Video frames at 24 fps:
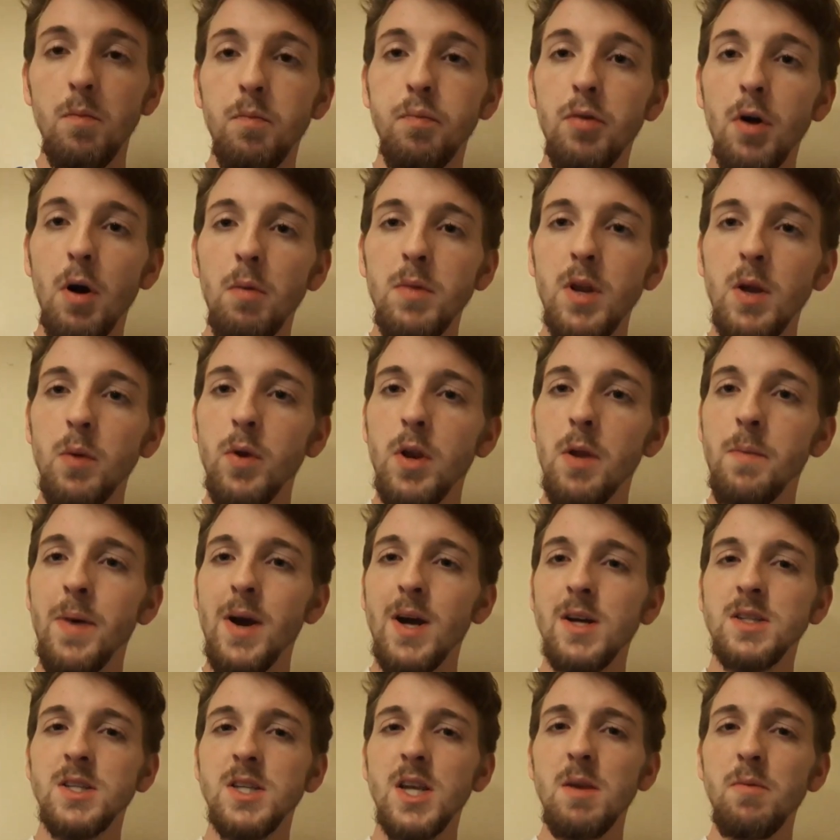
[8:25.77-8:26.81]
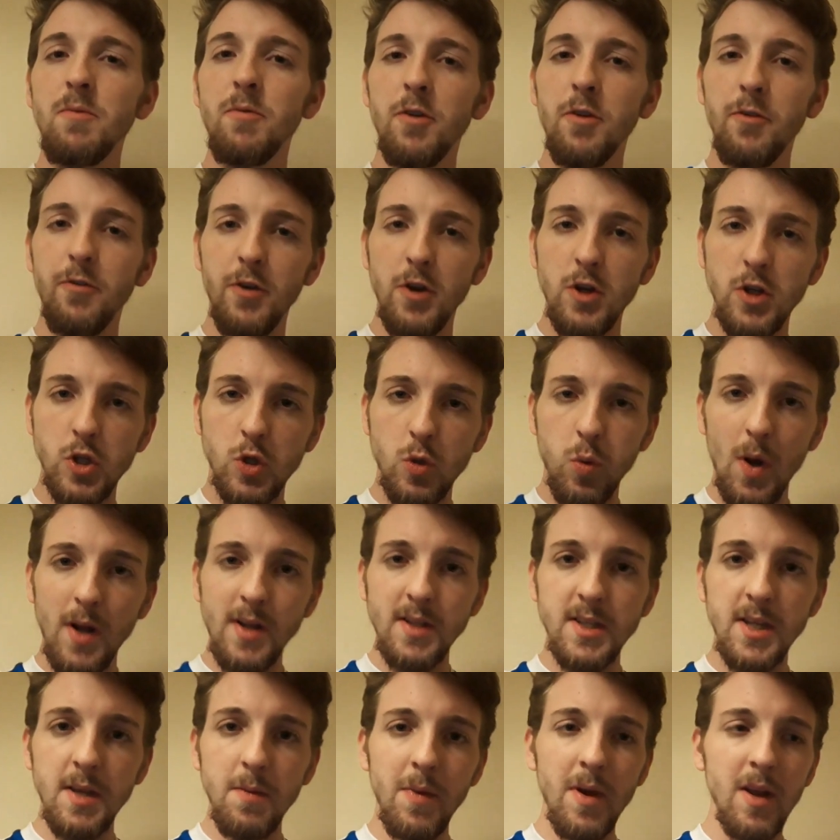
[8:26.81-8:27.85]
Bromley were the better team for the first
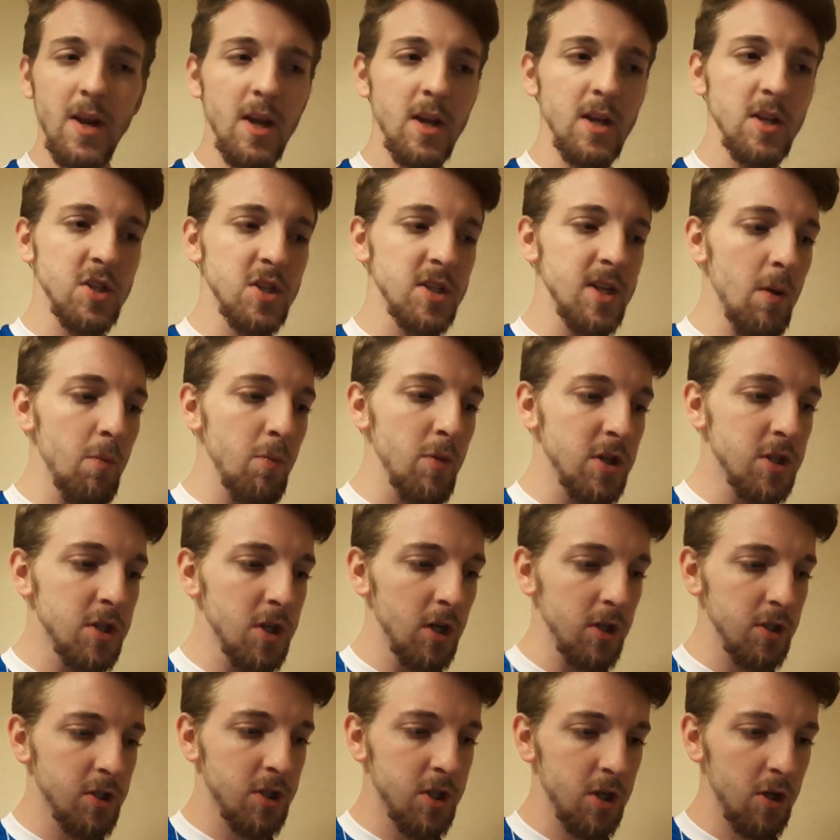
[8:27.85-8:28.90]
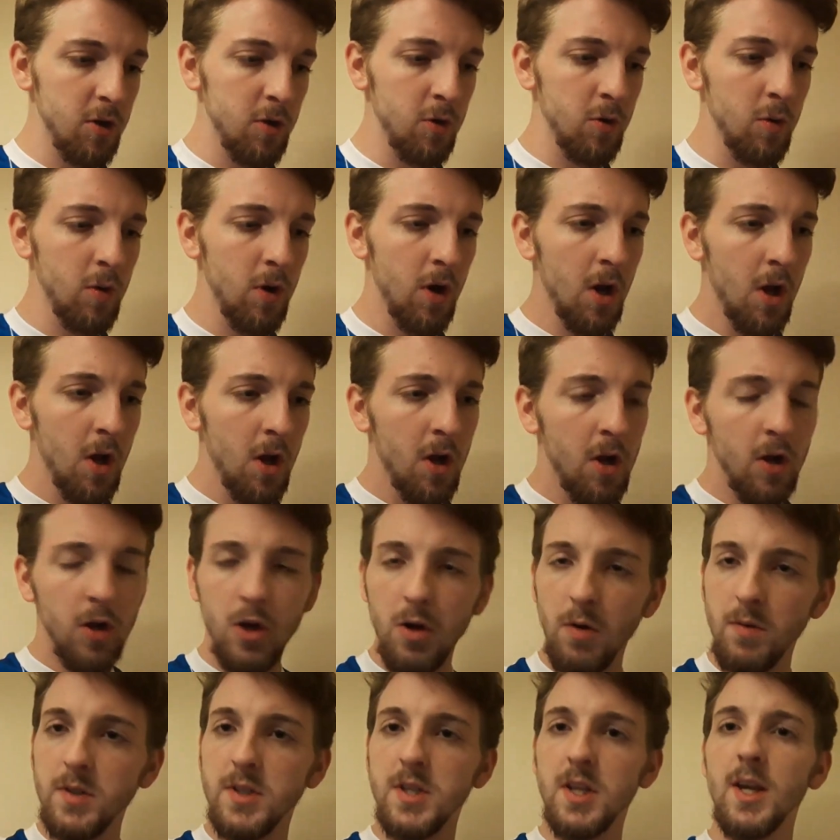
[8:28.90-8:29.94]
20 minutes. Then we start to
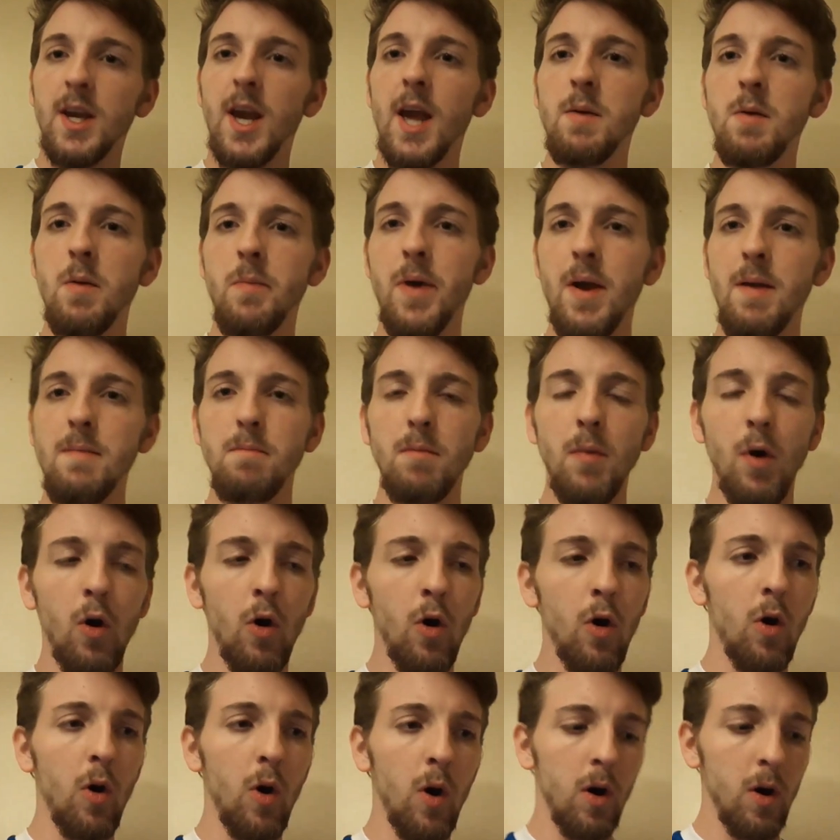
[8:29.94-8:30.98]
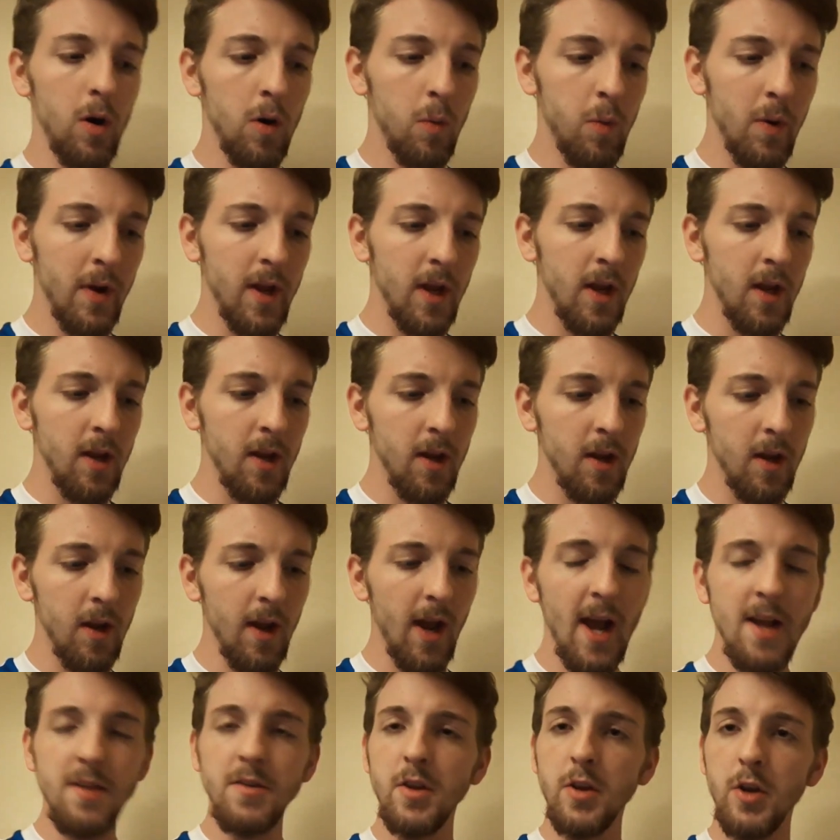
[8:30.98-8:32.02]
come into the game a bit more. We
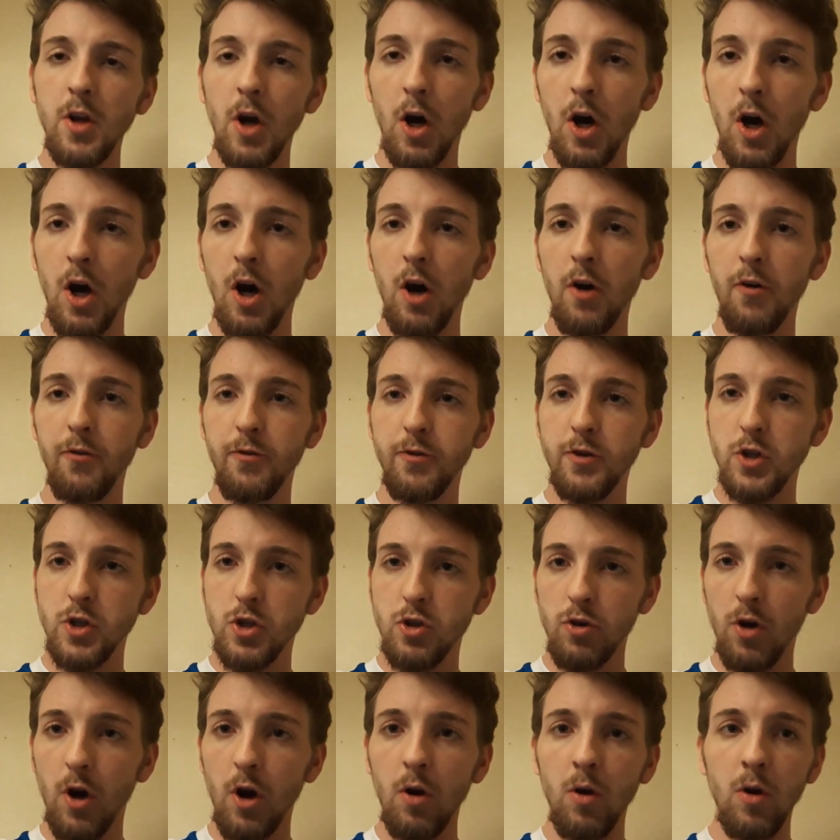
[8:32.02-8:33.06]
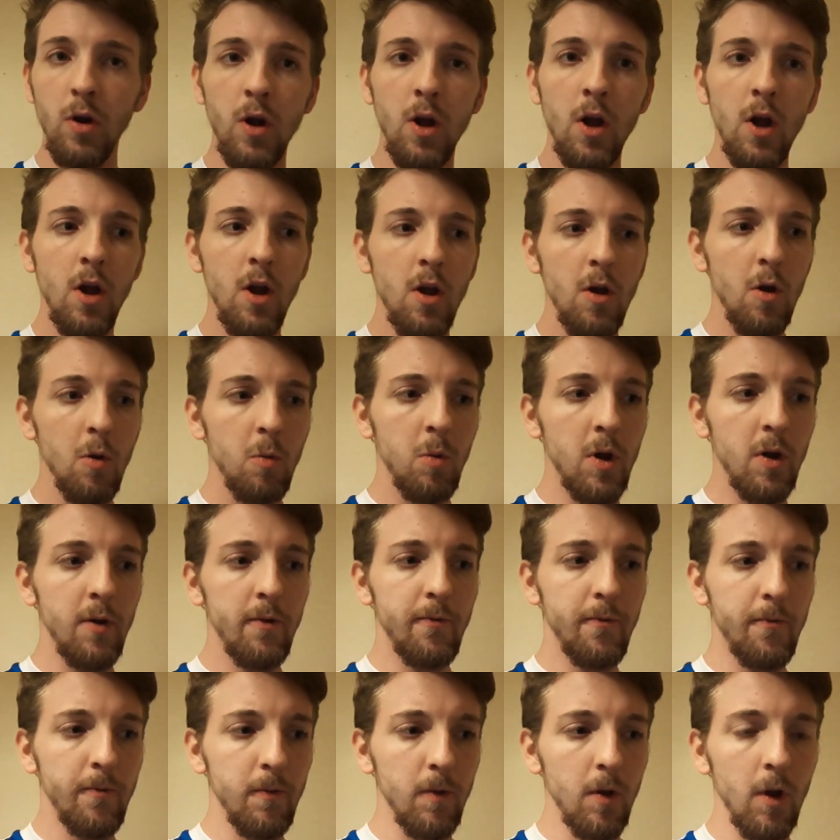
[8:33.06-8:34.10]
ended the half strong
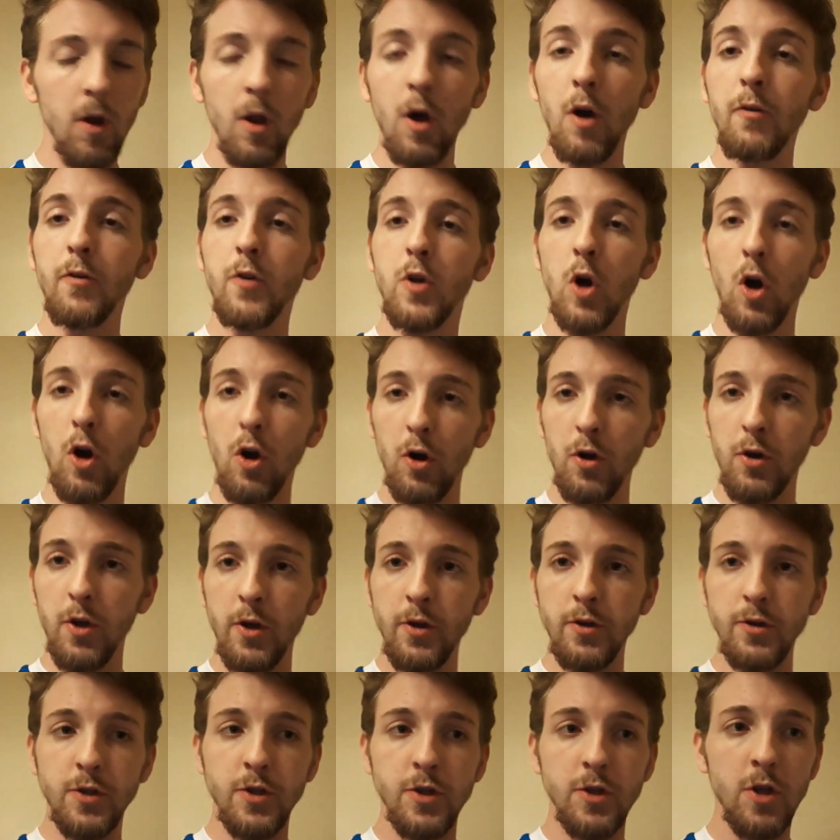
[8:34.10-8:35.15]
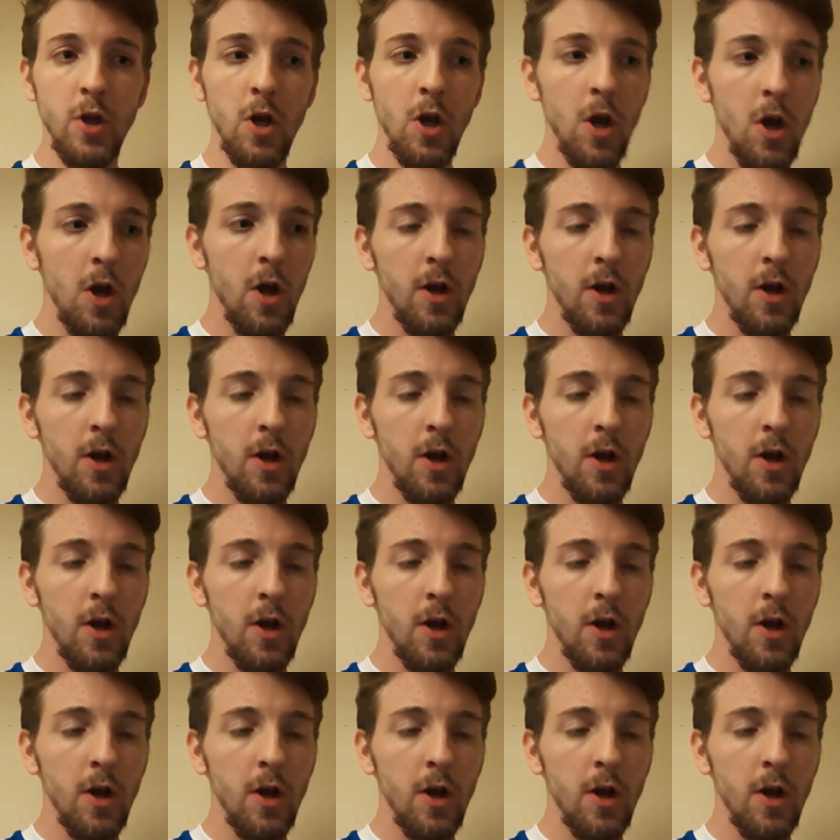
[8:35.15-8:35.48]
with a lot of corners.